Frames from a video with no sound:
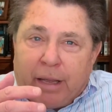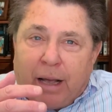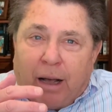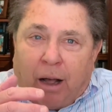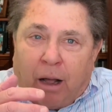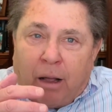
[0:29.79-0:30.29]

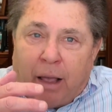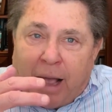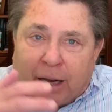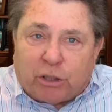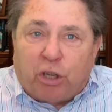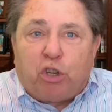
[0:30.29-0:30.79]

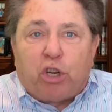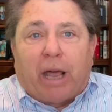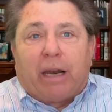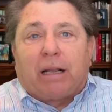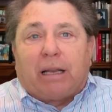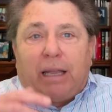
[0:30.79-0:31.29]

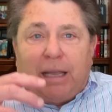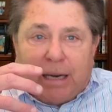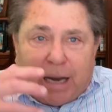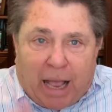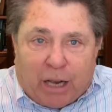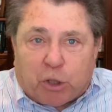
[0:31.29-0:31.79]
exegetically and
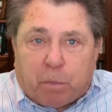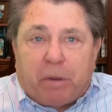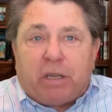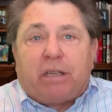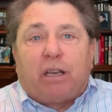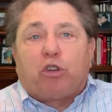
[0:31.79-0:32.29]

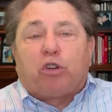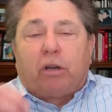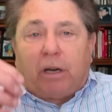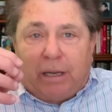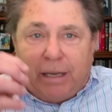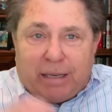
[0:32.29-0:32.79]

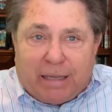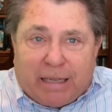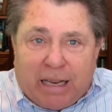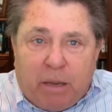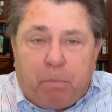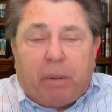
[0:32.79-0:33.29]
expositionally
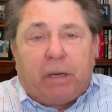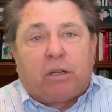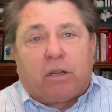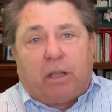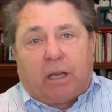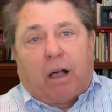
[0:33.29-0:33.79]
deep
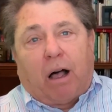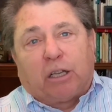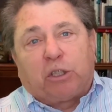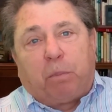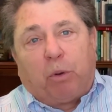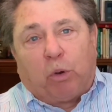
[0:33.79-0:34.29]
into the
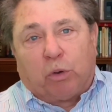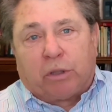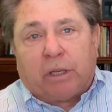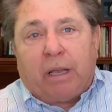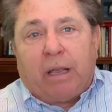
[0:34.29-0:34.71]
Gospels,